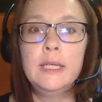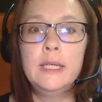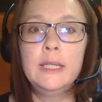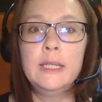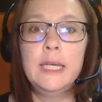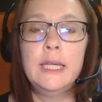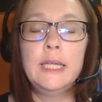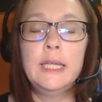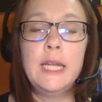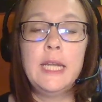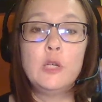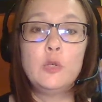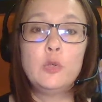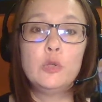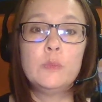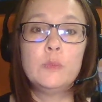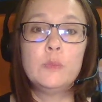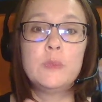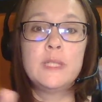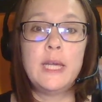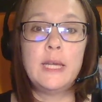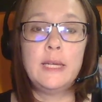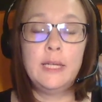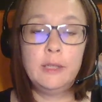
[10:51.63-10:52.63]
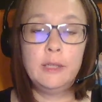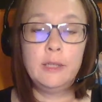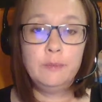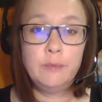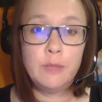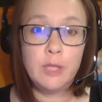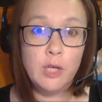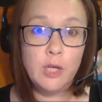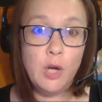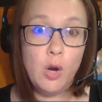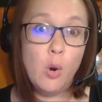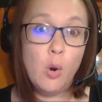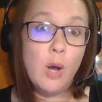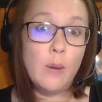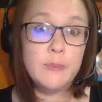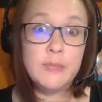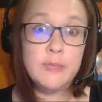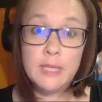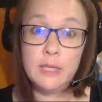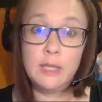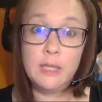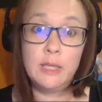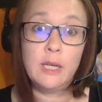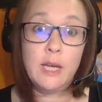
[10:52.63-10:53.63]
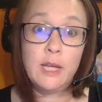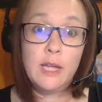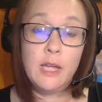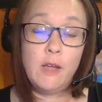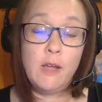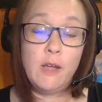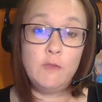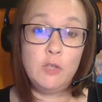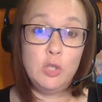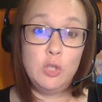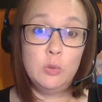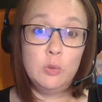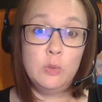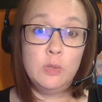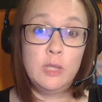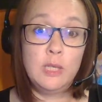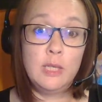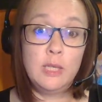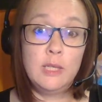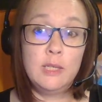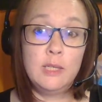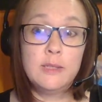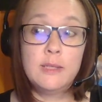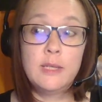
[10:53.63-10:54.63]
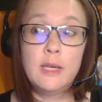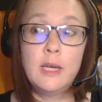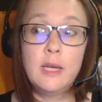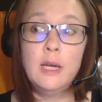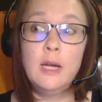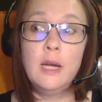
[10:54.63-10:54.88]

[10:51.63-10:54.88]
in a group setting, a co-op setting. I have used these,